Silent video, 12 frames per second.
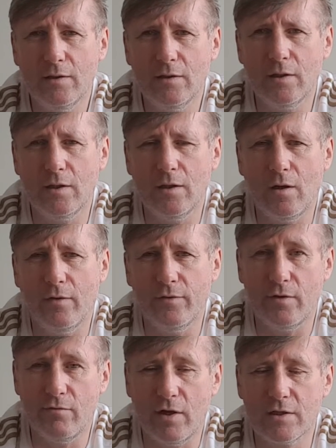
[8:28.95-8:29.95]
on
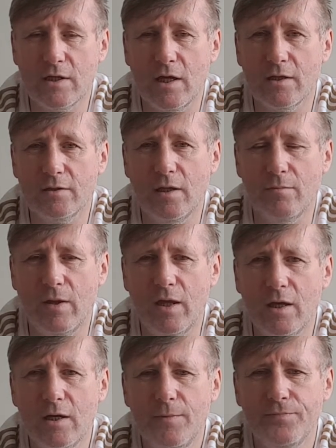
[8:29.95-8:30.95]
the rucksack that they
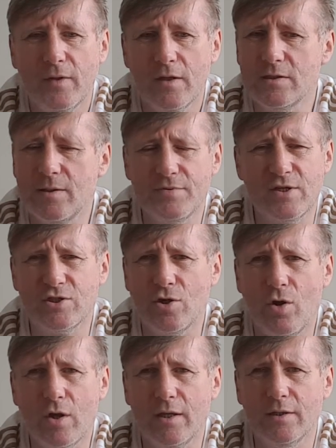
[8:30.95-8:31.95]
make, the zips are
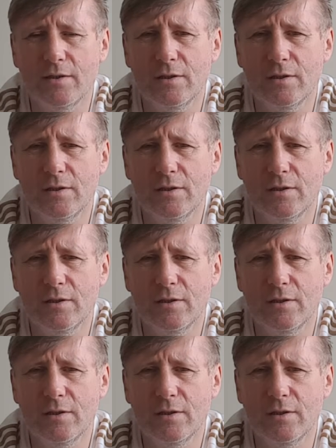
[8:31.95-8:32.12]
shocking.